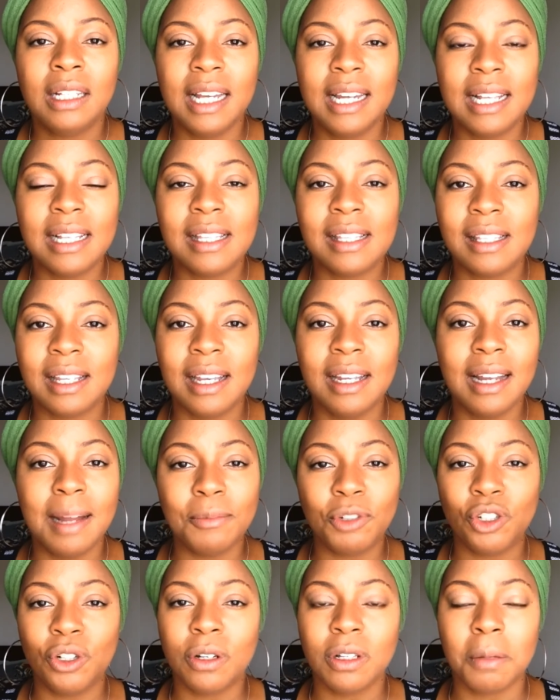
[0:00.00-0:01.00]
let it sit. I'm
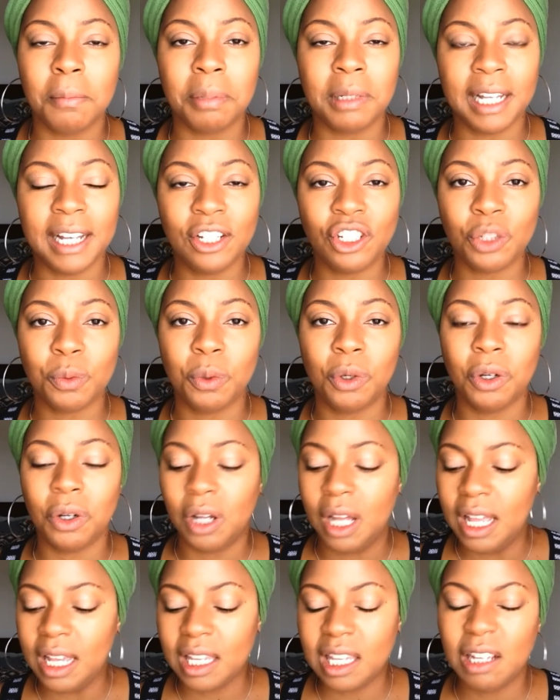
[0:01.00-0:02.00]
sure the bleach
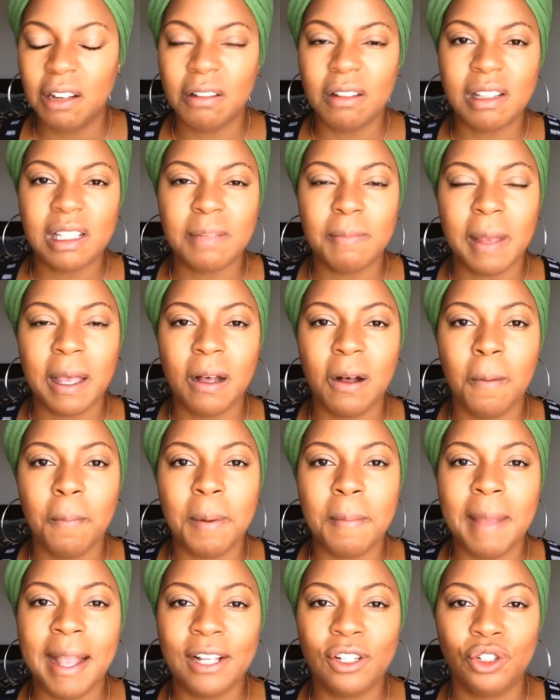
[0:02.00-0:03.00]
will kill the smell,
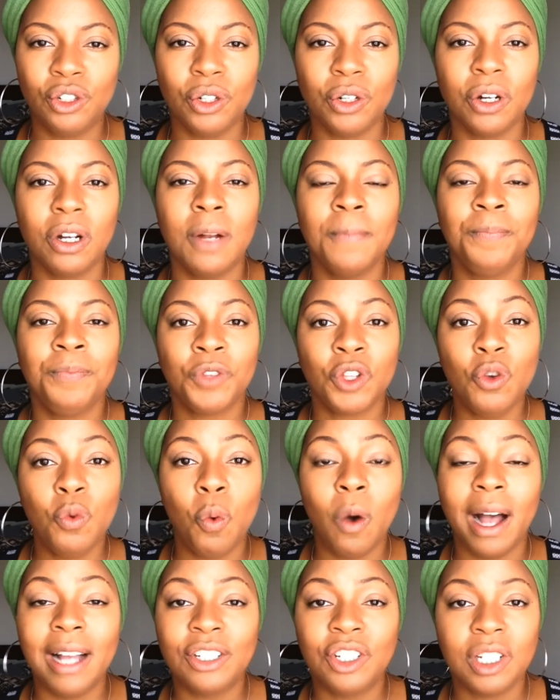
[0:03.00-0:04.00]
but make sure you
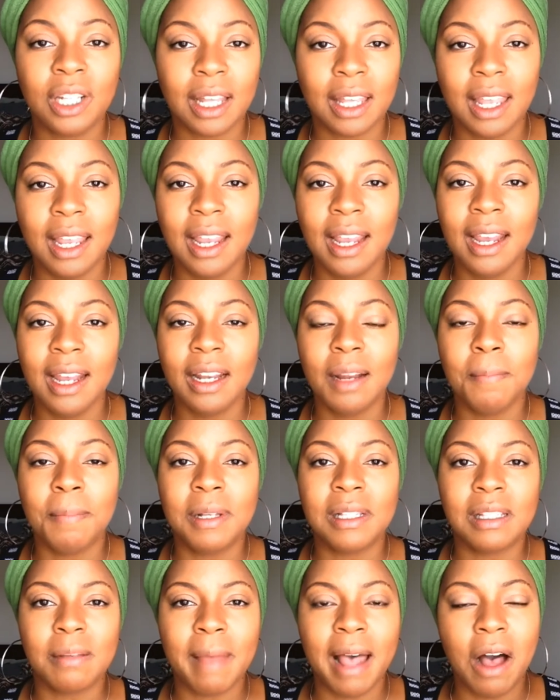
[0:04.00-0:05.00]
wash it again,
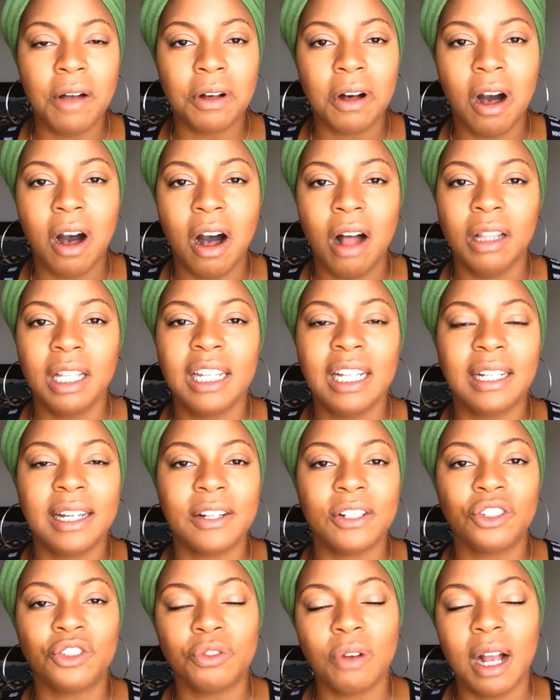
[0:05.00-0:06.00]
put some alcohol in it, let
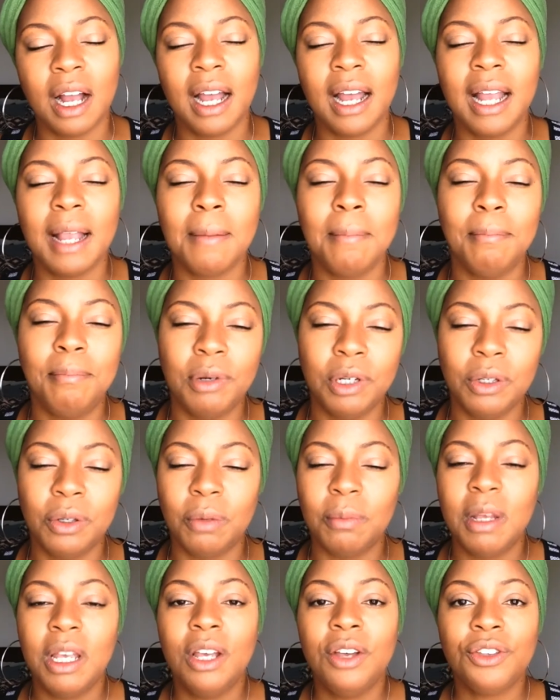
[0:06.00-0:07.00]
it dry,
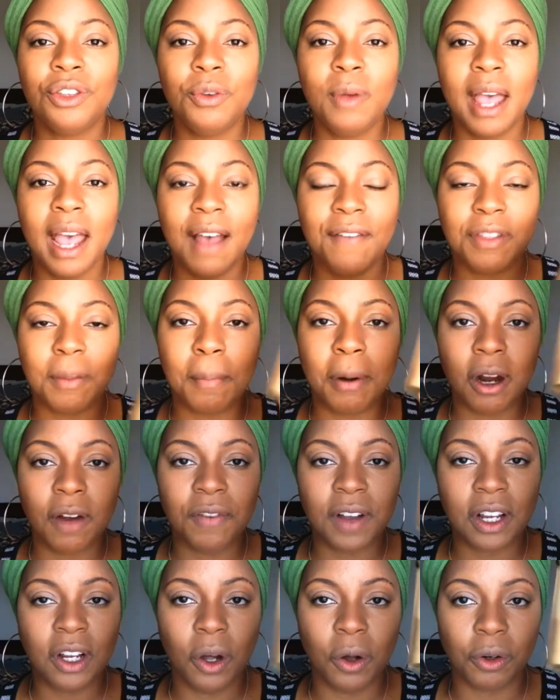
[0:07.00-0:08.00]
boom. You have the
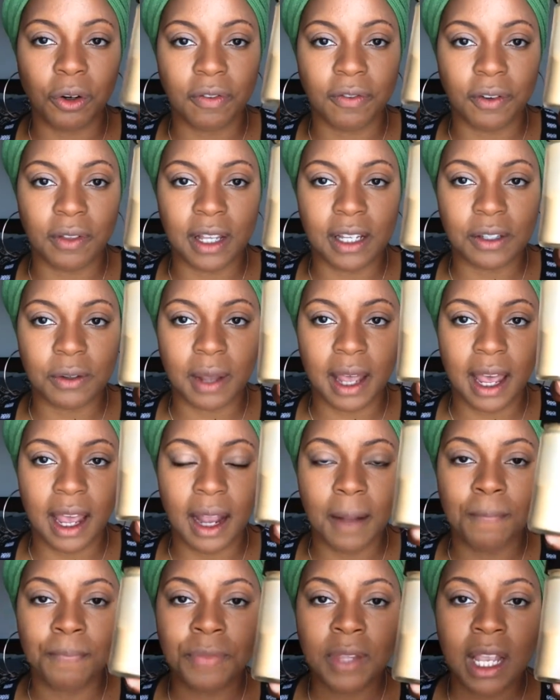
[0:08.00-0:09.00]
perfect holder for this,
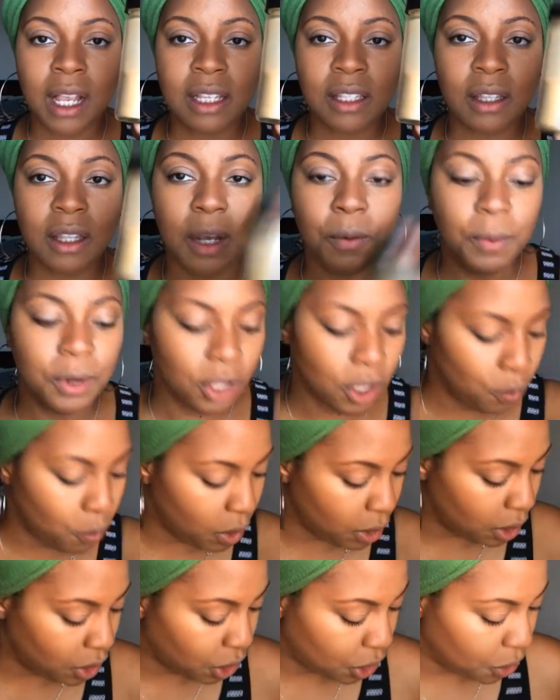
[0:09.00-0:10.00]
okay? So then what you
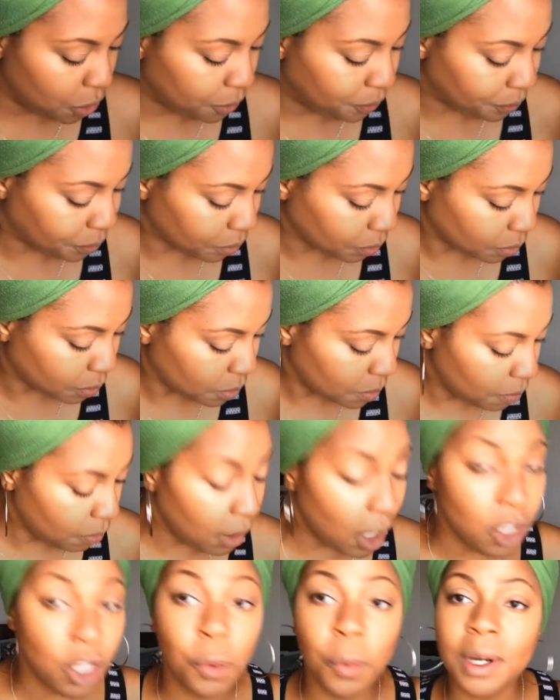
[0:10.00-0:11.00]
want to do,
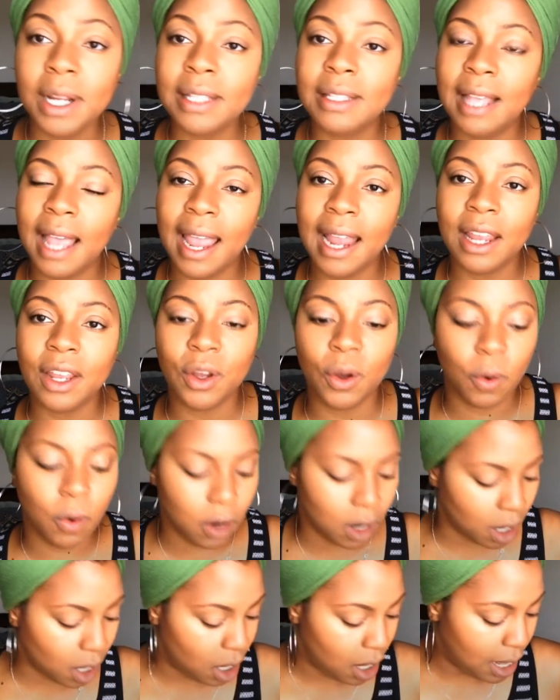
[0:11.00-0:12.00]
you want to take
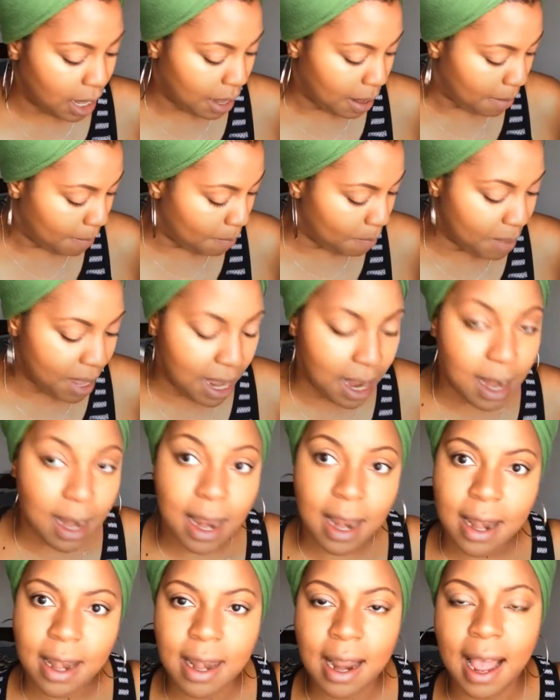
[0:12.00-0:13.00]
your Ben
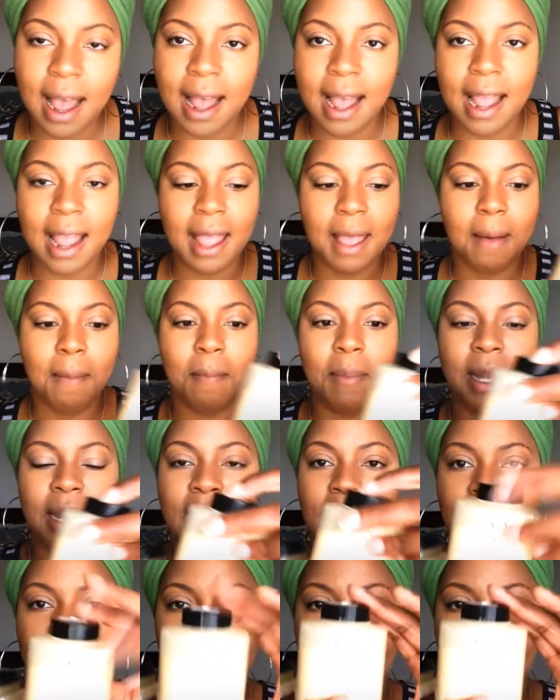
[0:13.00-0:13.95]
Nye banana